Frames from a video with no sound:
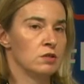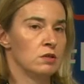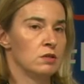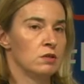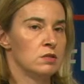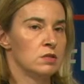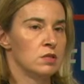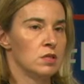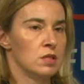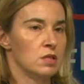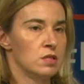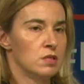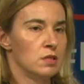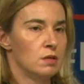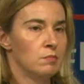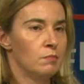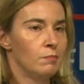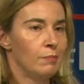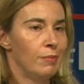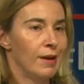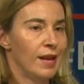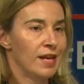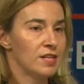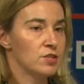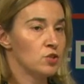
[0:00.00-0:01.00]
system,
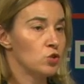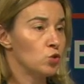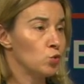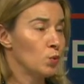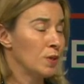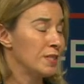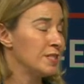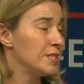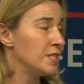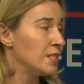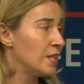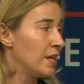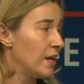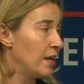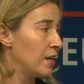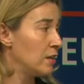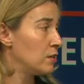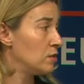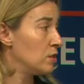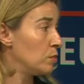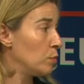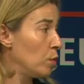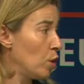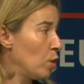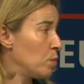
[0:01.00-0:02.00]
plus 28
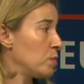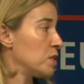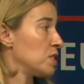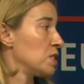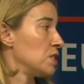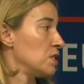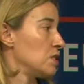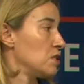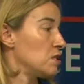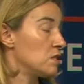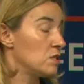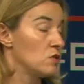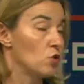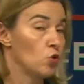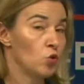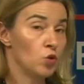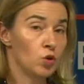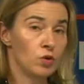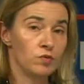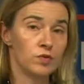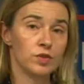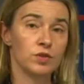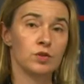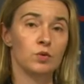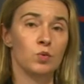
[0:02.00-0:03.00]
diplomacies all
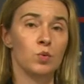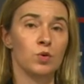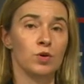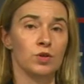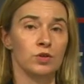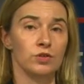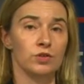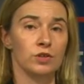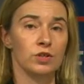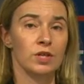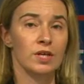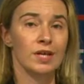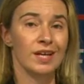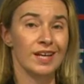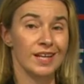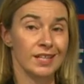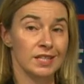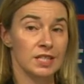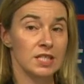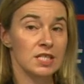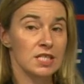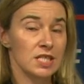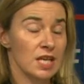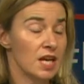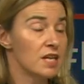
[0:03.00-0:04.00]
over the world. And
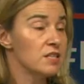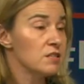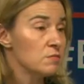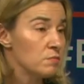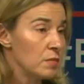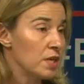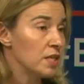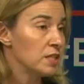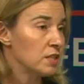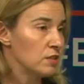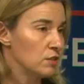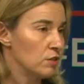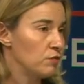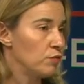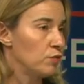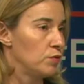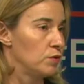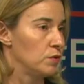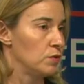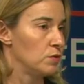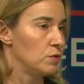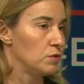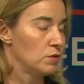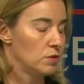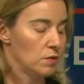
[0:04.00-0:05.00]
this has made a
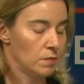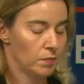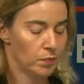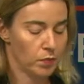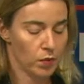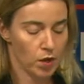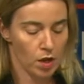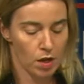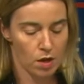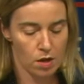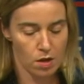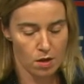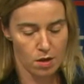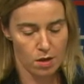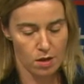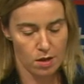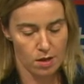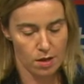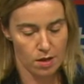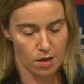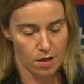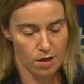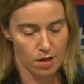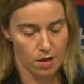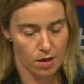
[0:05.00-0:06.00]
difference.
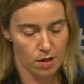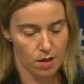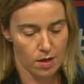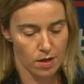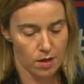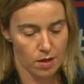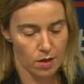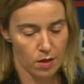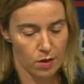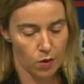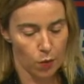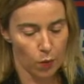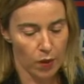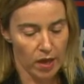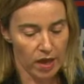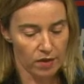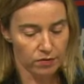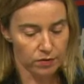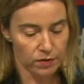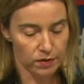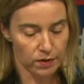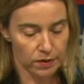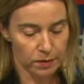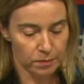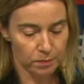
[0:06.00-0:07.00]
We
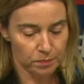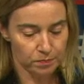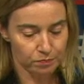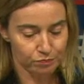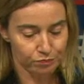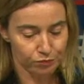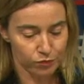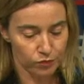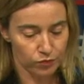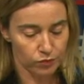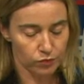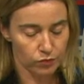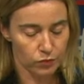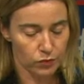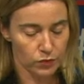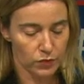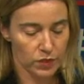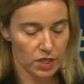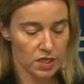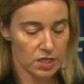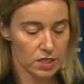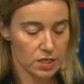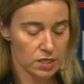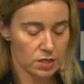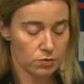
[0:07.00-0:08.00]
have
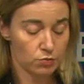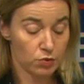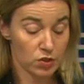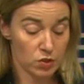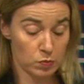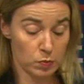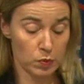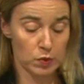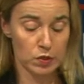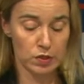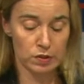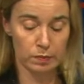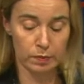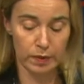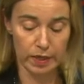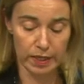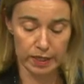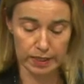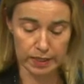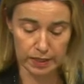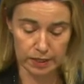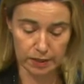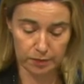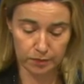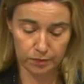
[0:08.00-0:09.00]
this
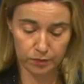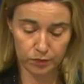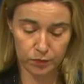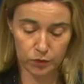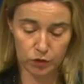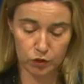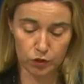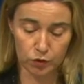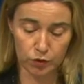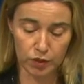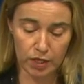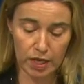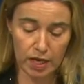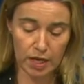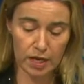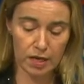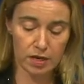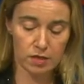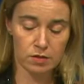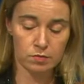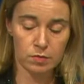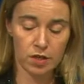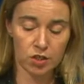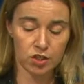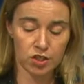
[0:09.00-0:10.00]
responsibility. Today,
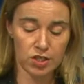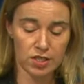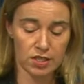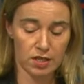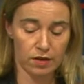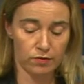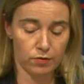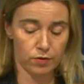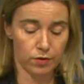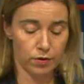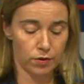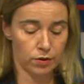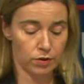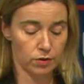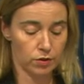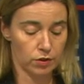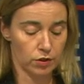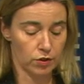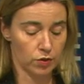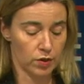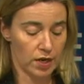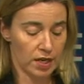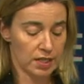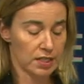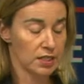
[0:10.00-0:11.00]
as much as ever, the
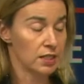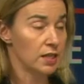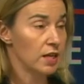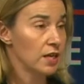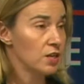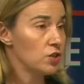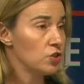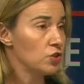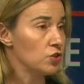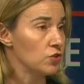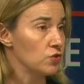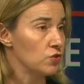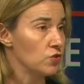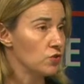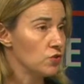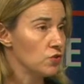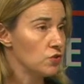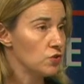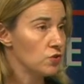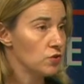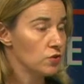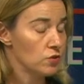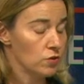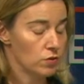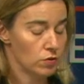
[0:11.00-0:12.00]
United Nations
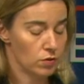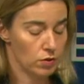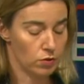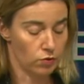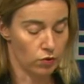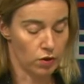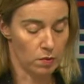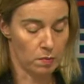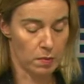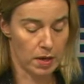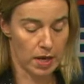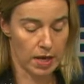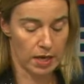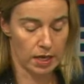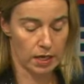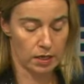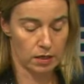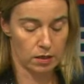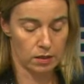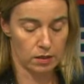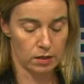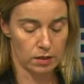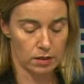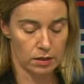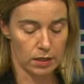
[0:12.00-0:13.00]
remain
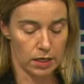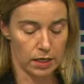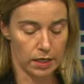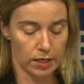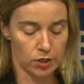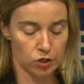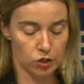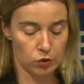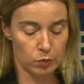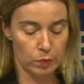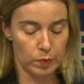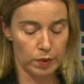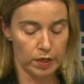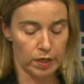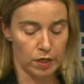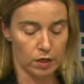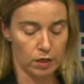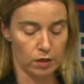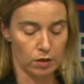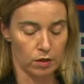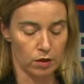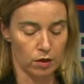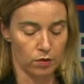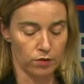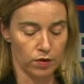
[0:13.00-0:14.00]
the linchpin
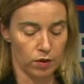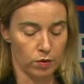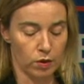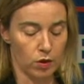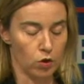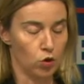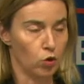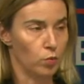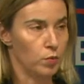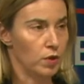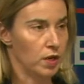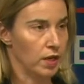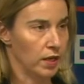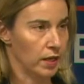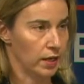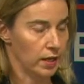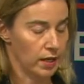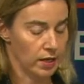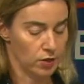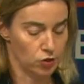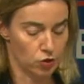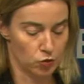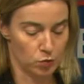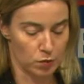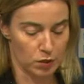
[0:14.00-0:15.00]
of our global
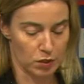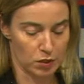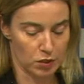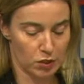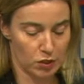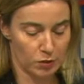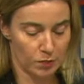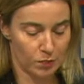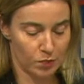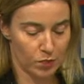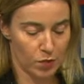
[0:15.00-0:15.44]
engagement.